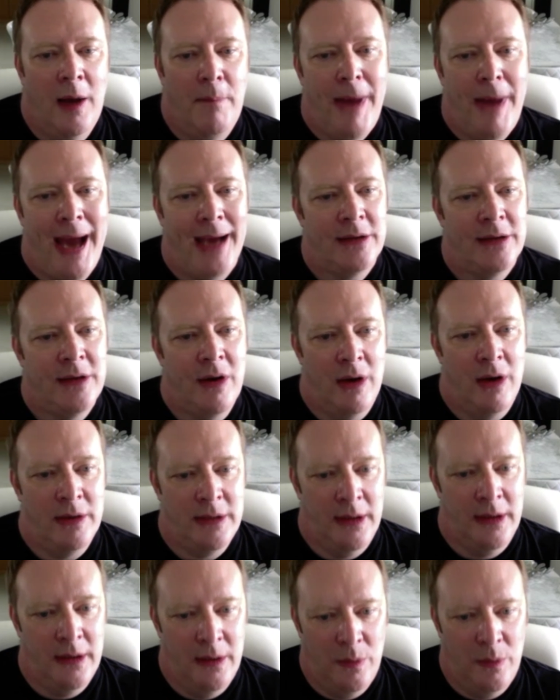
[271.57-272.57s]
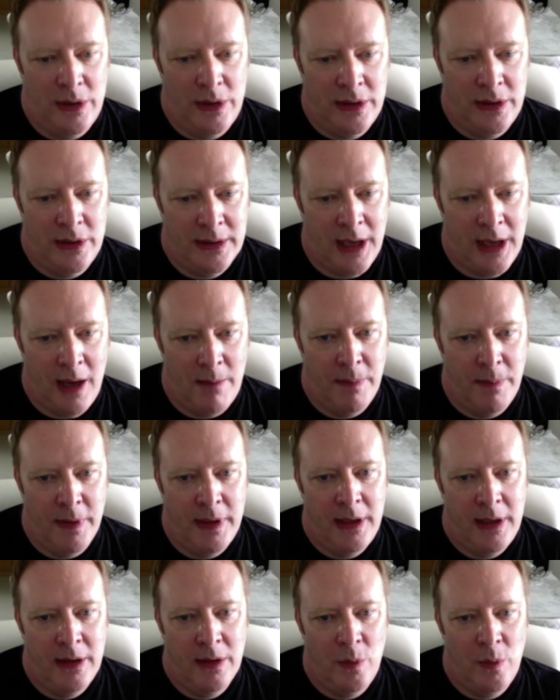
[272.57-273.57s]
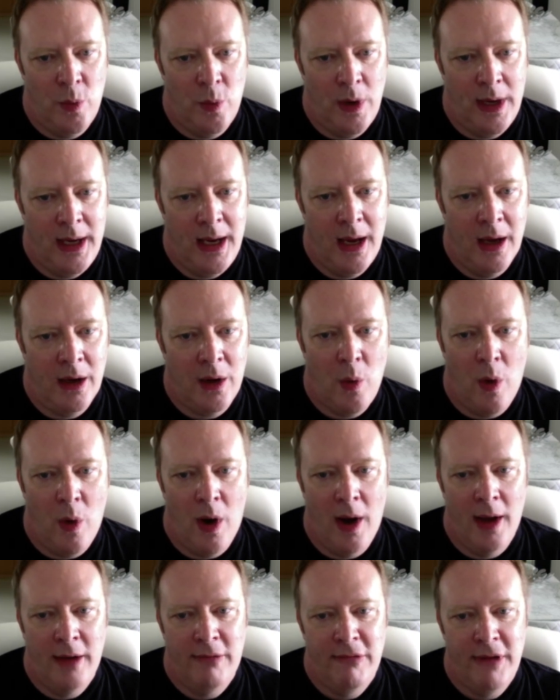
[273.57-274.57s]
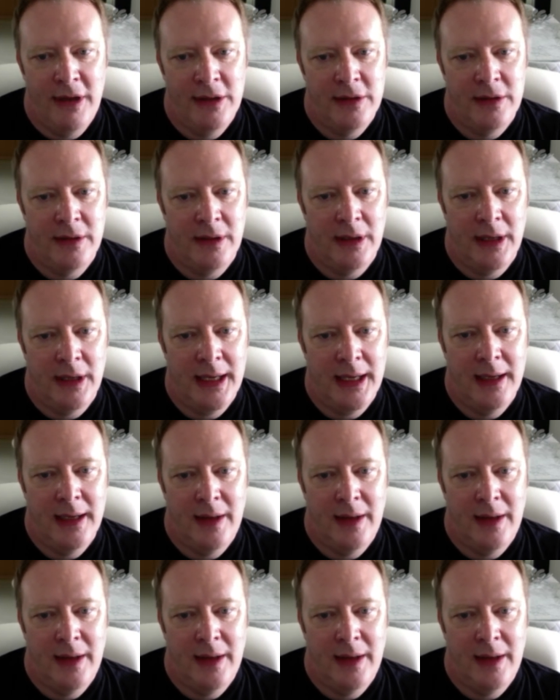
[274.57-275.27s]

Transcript: Paxata, which is a company that we acquired recently,